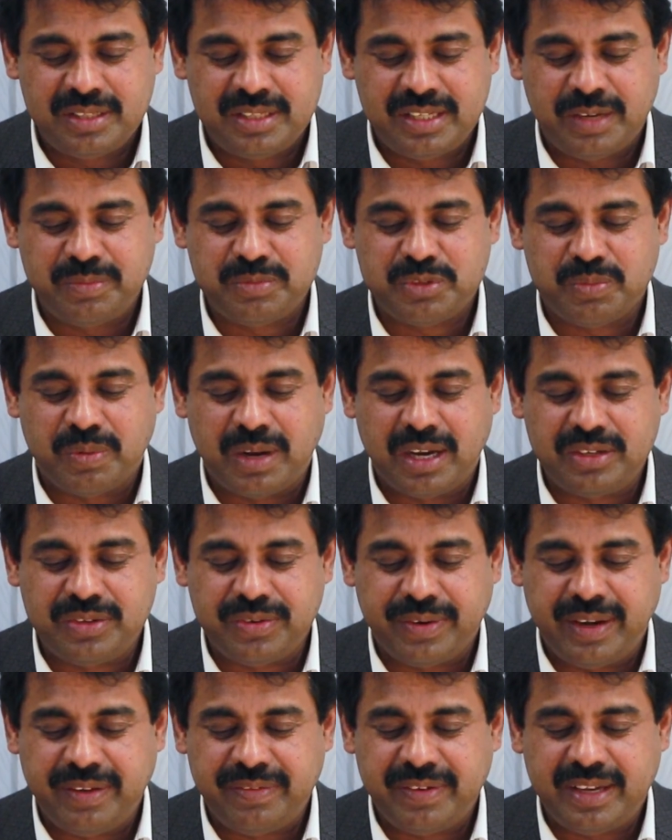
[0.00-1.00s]
James
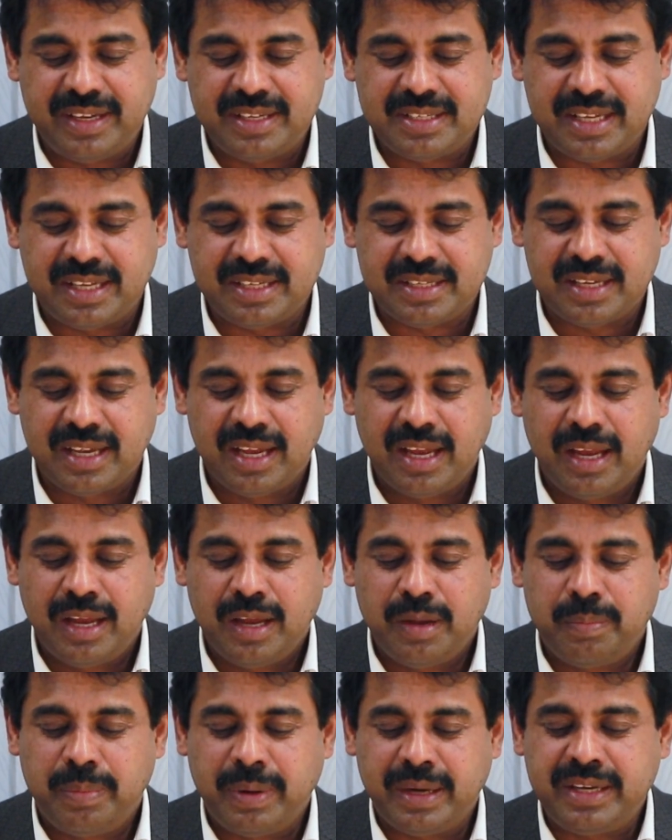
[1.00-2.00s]
1:25, he says,
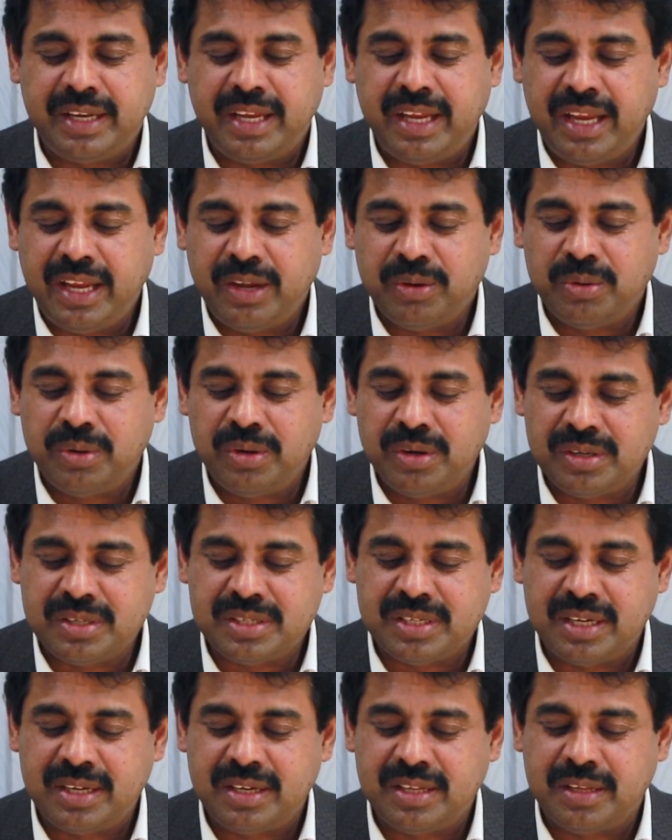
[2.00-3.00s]
but he who
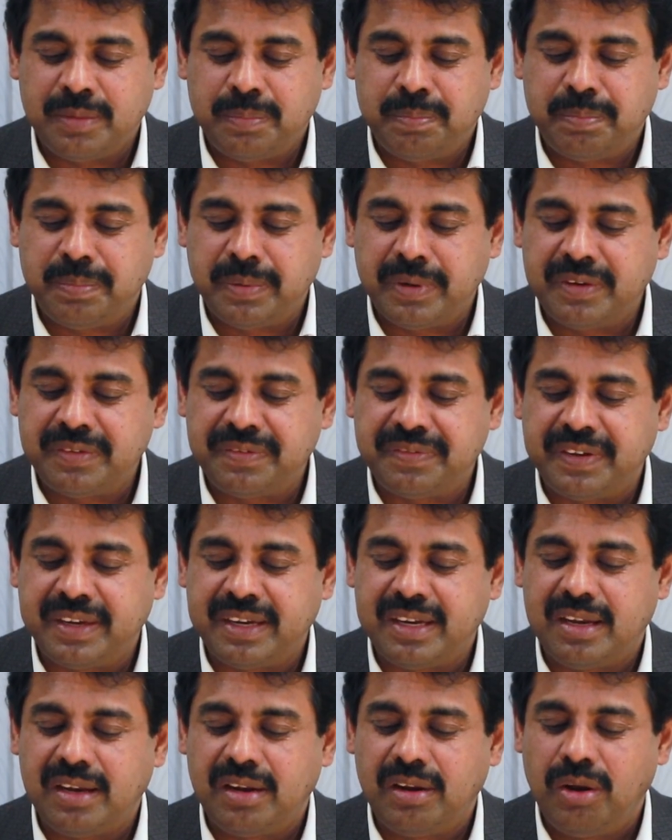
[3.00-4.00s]
looks into the
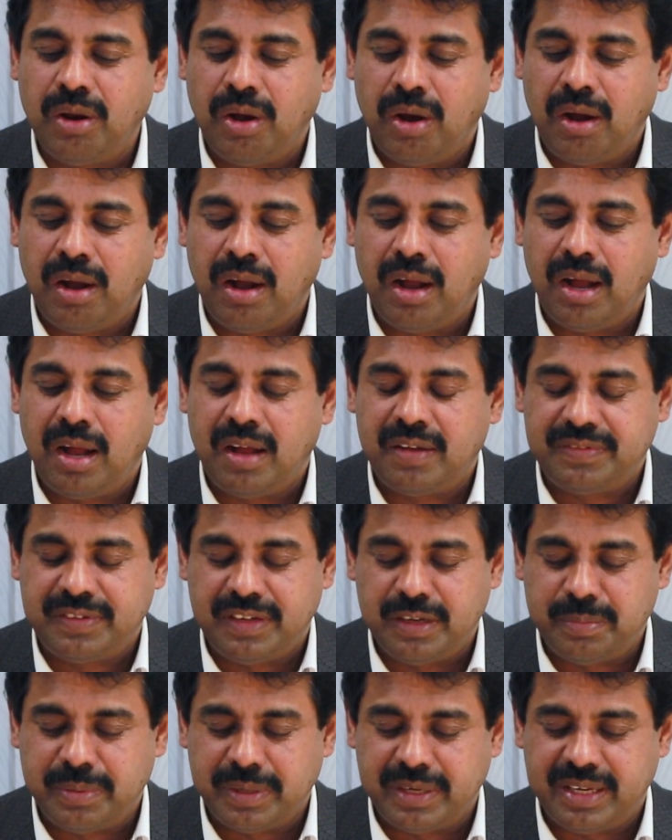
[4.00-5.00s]
perfect law of
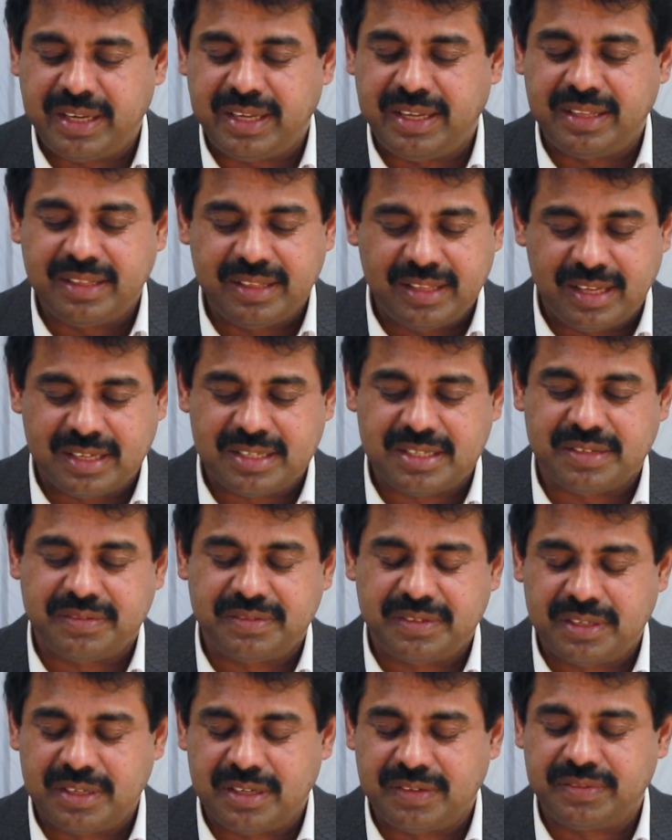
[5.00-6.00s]
liberty, that's a
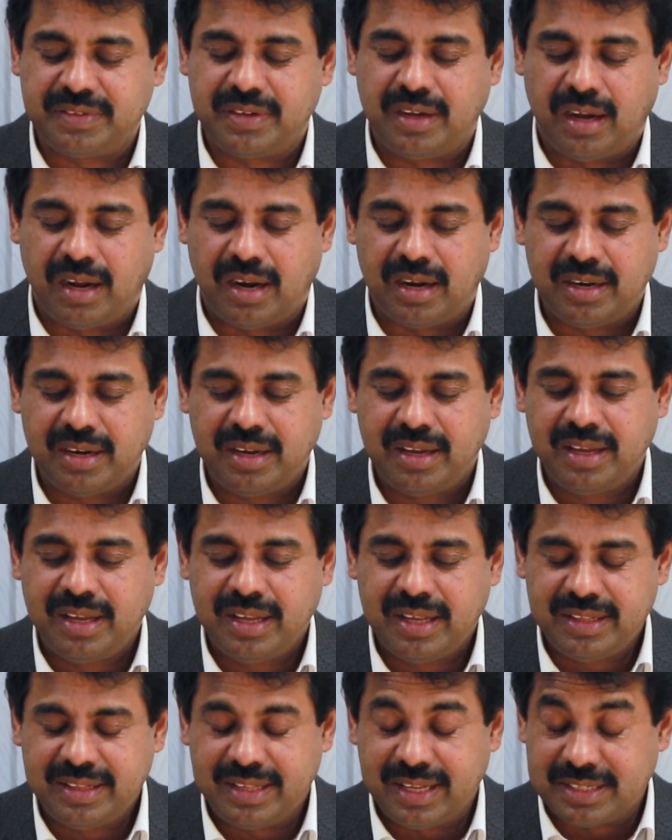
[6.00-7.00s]
word of God,
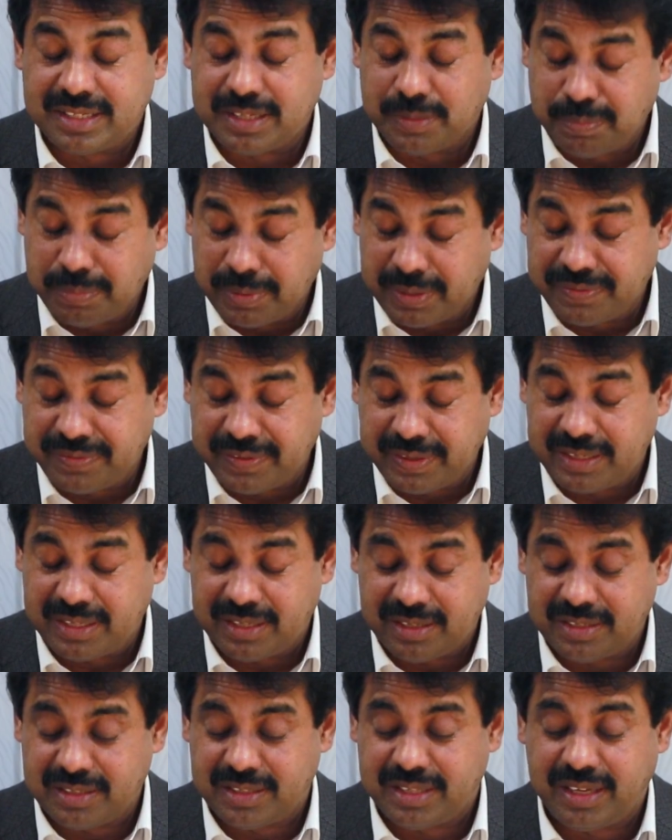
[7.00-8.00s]
that's a
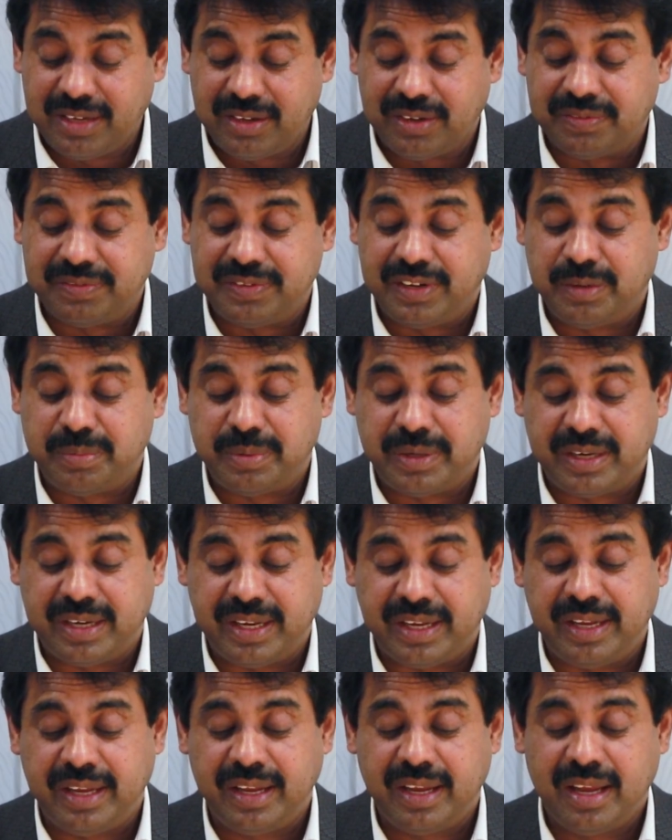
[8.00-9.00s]
perfect thing of
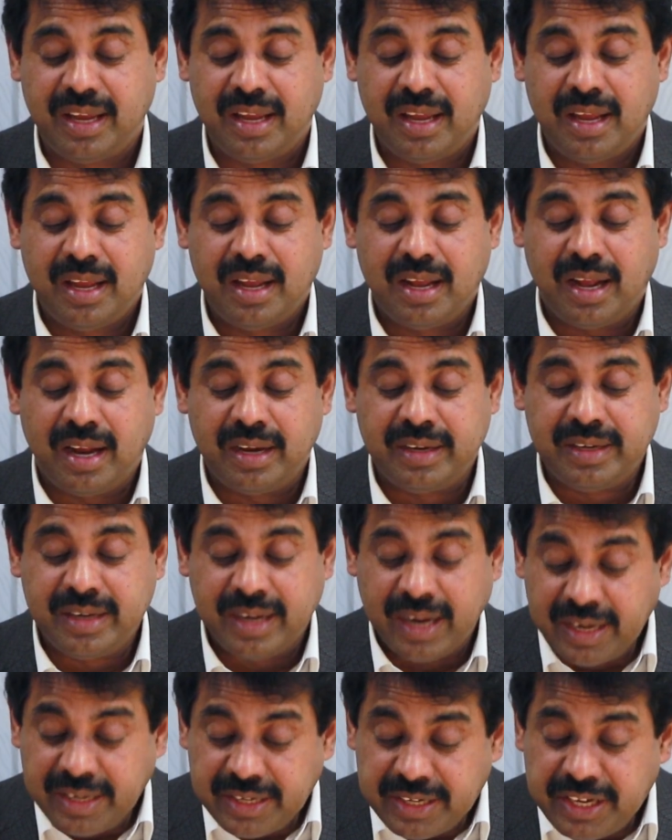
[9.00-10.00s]
liberty, and
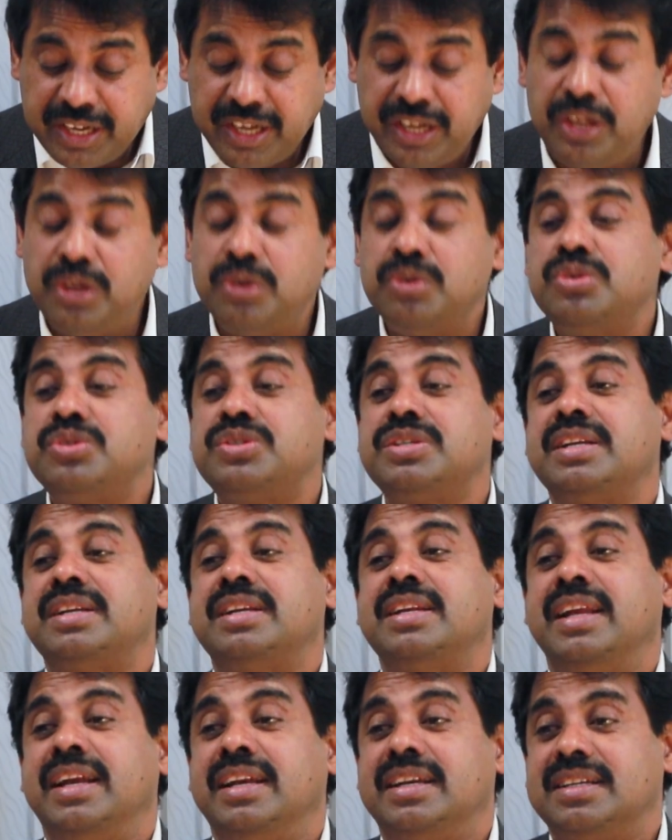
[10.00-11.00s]
continues
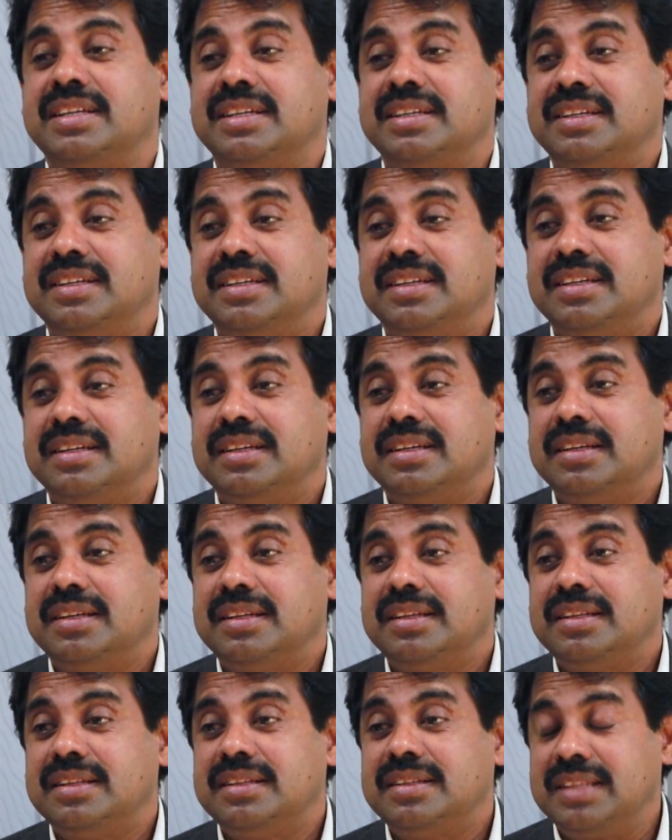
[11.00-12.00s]
in it.
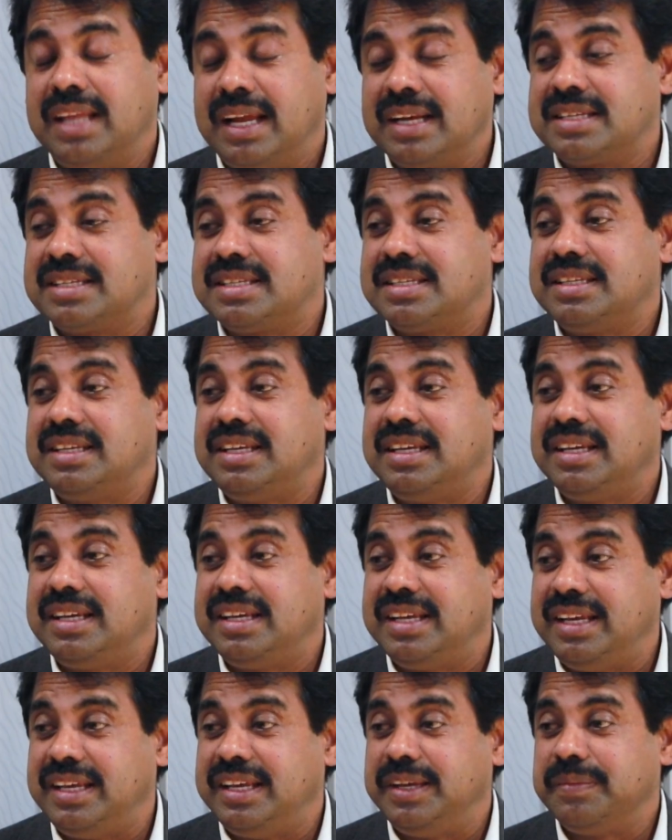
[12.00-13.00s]
That's the
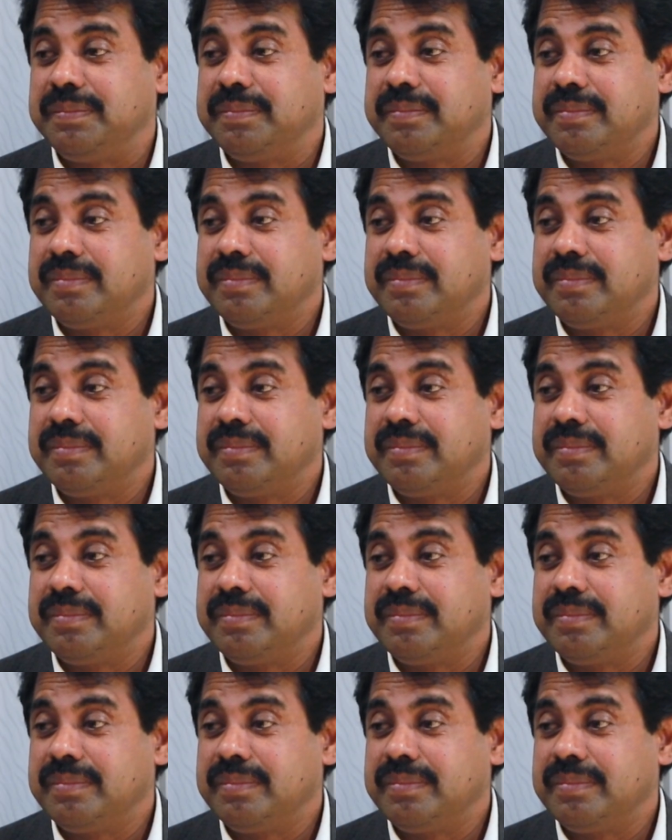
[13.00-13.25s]
key.